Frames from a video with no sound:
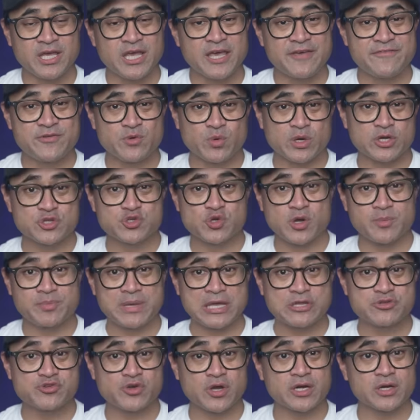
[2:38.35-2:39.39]
If you want to join
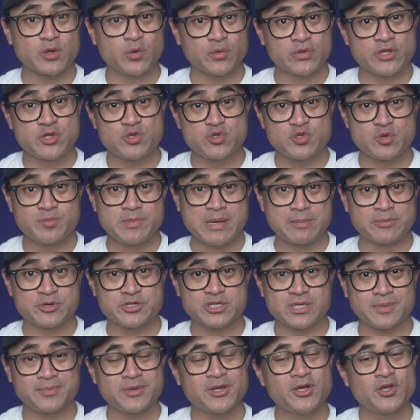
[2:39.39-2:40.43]
Patreon or the YouTube
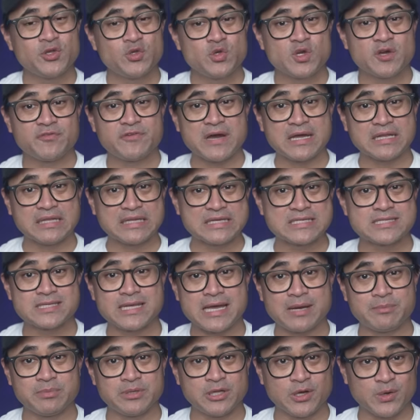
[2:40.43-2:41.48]
membership, you can find links
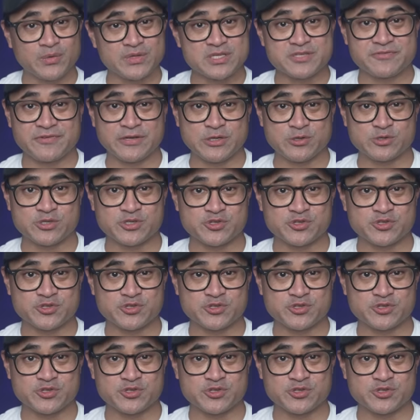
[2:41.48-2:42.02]
down below in this video's